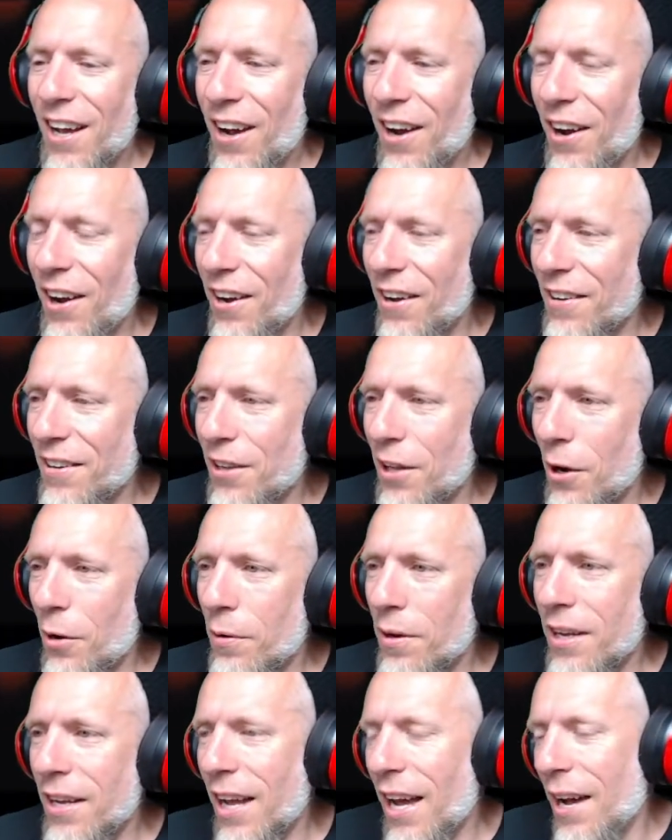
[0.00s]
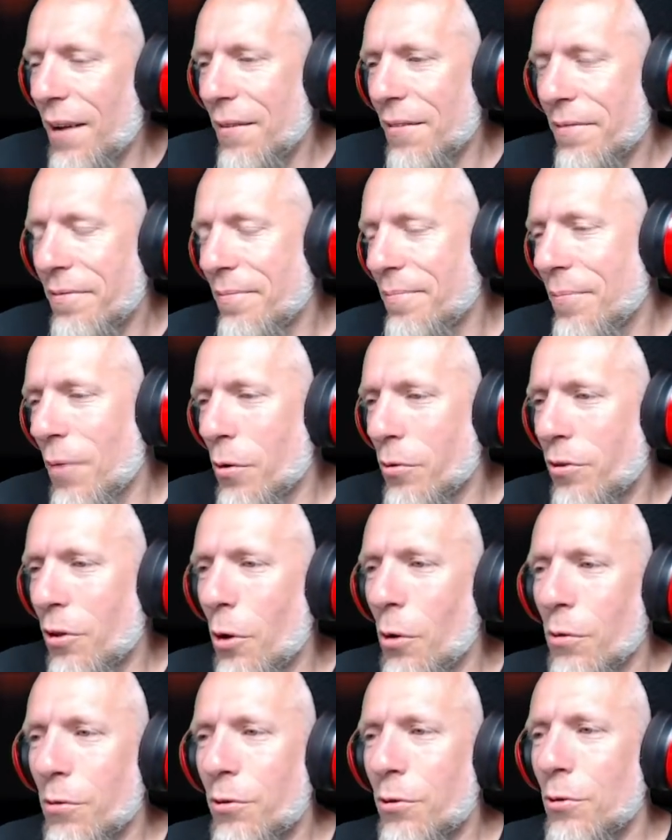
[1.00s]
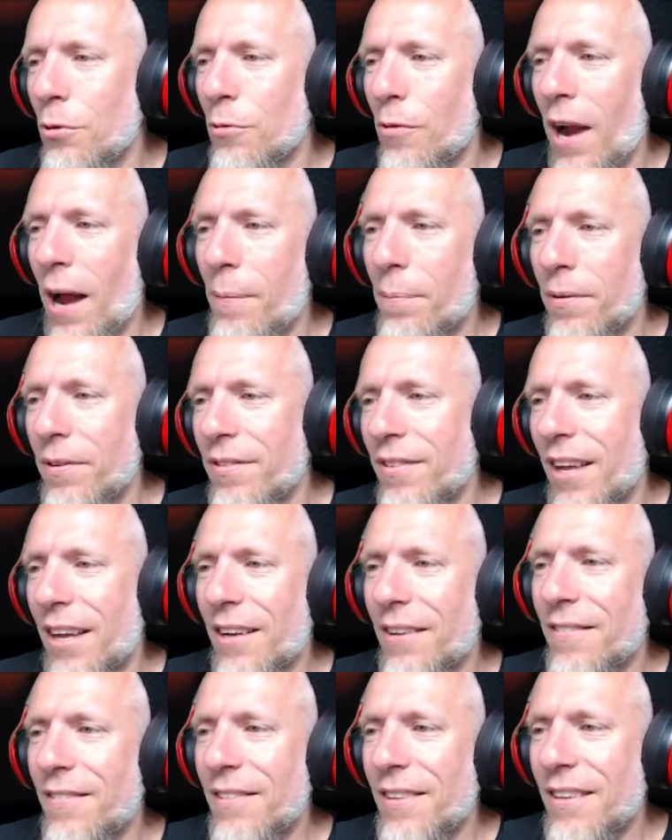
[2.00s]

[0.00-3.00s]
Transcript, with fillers: Uh, you know, he I, most old school rappers like